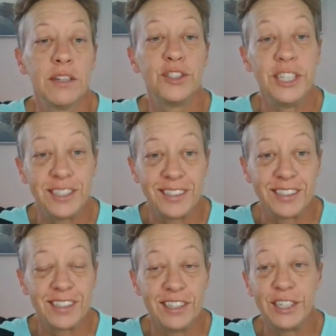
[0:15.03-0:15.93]

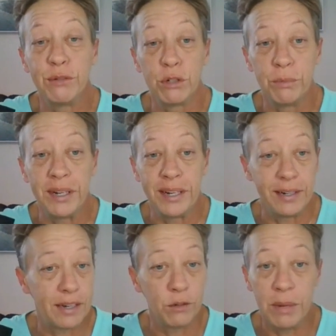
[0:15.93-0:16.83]
Jesus, is he a real
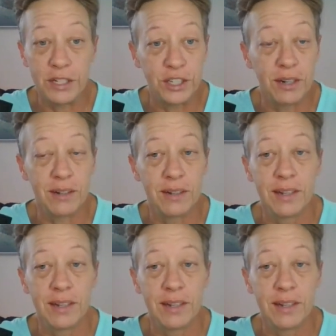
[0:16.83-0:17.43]
being? And you betcha,